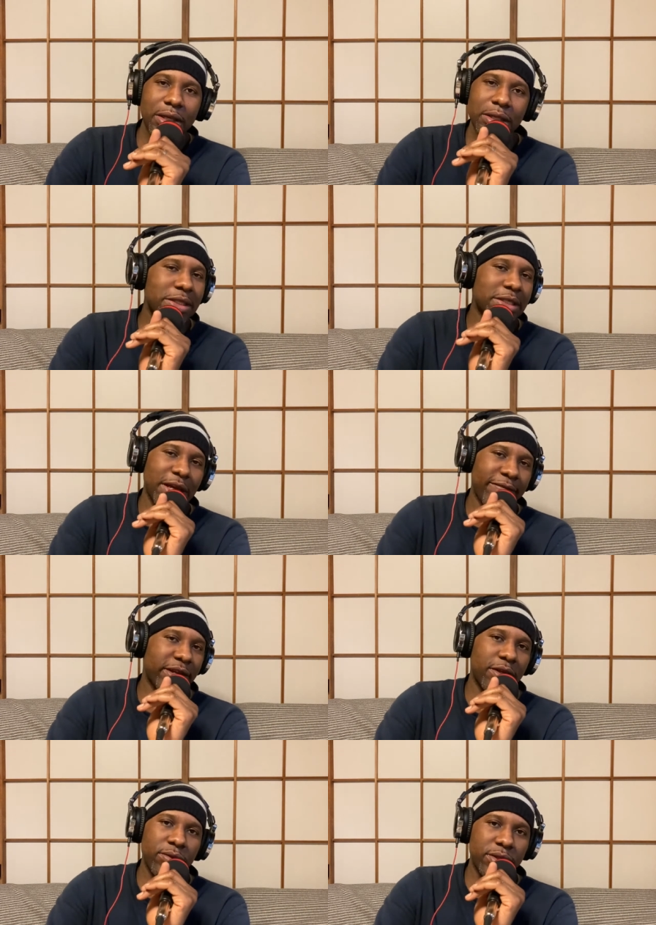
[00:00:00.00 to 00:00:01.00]
you're just gonna have to
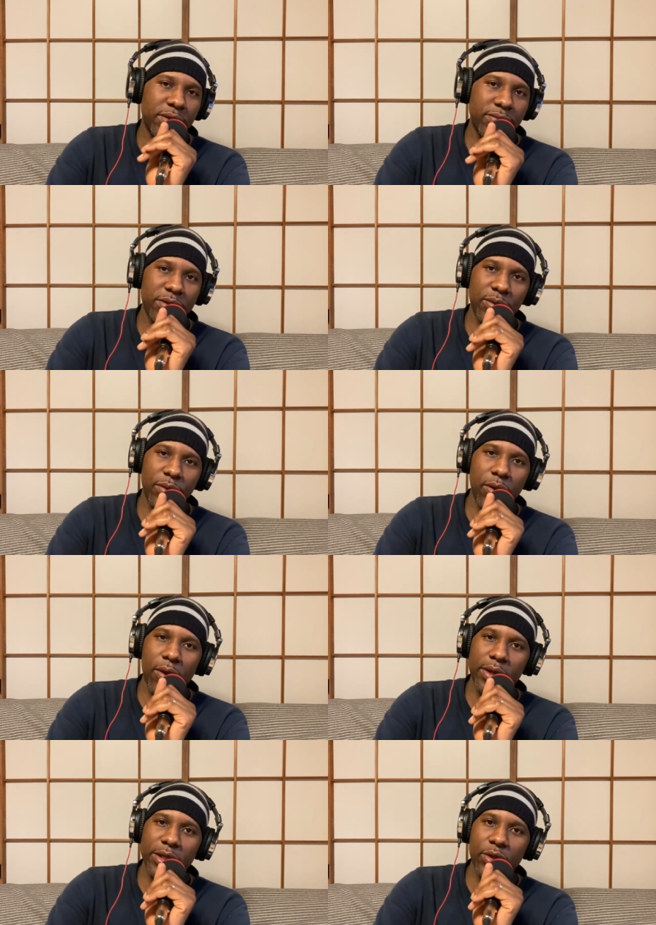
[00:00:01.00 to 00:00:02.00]
get used to someone
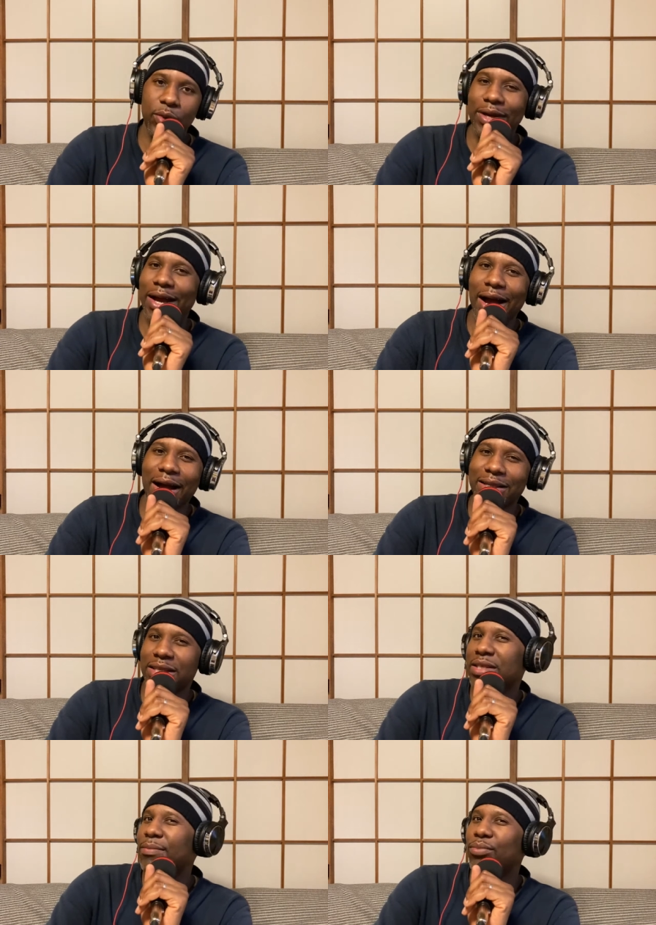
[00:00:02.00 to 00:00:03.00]
calling you a god at
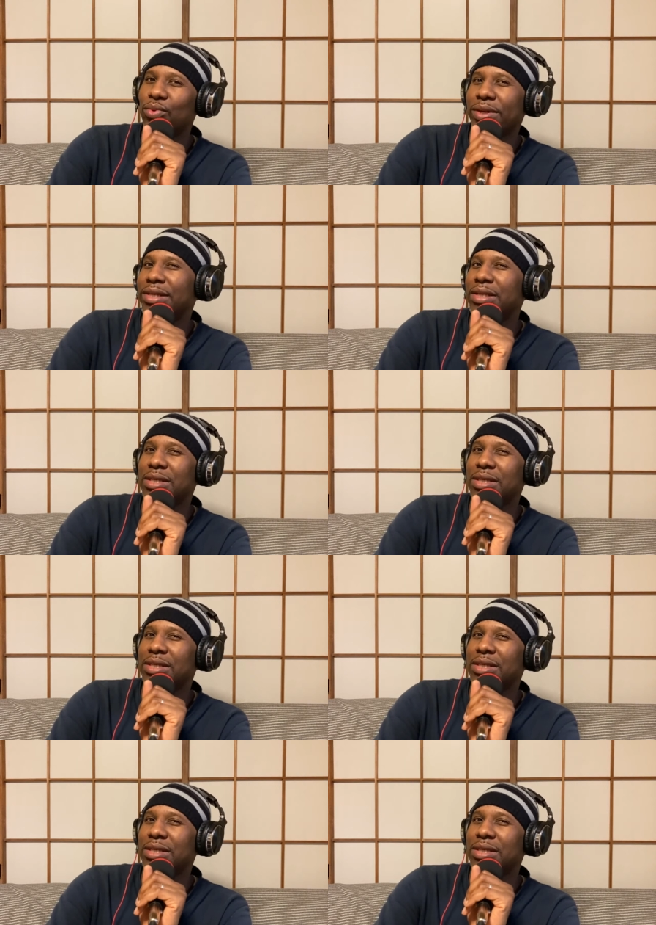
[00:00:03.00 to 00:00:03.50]
some point